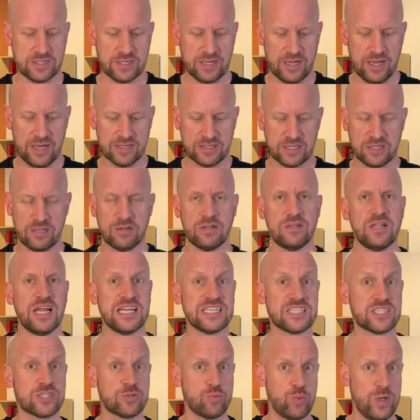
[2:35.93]
It's a little
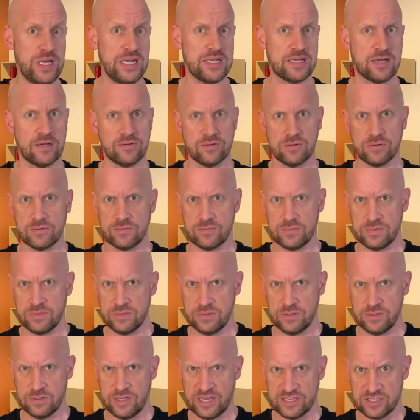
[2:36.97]
less sweet because there's
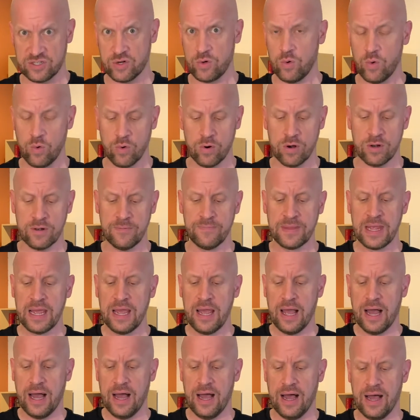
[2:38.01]
less corn,
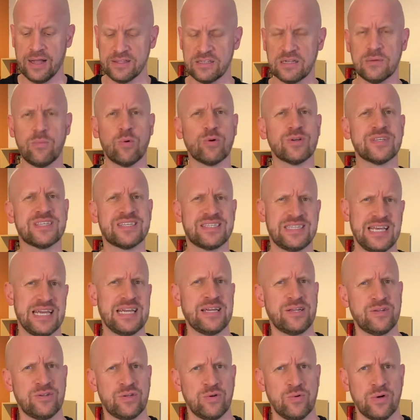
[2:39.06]
a little more
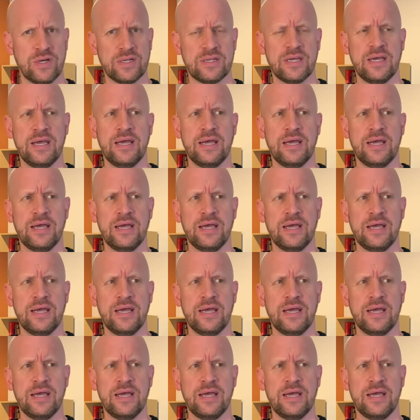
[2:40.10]
zing to it.